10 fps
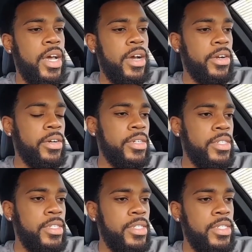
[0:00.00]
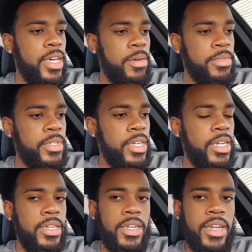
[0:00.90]
Now currently
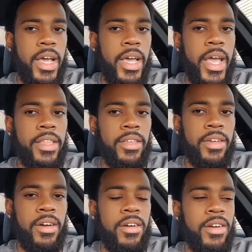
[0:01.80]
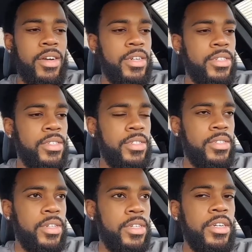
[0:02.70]
I got the car
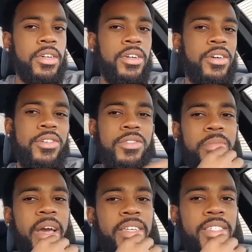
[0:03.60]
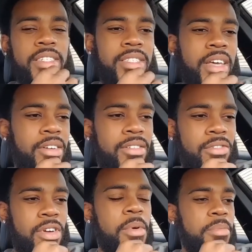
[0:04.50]
a year ago, back in like
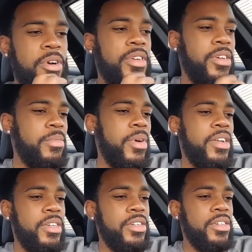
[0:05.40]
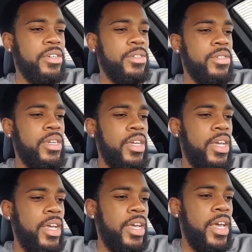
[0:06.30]
around my birthday, about a year ago.
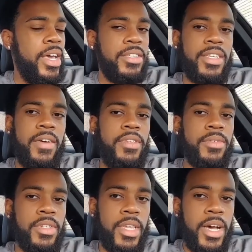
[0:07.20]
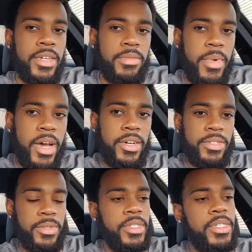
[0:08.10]
It had 73,000
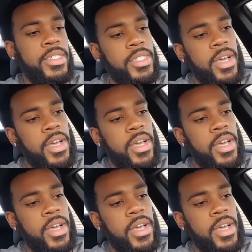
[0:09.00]
miles on it.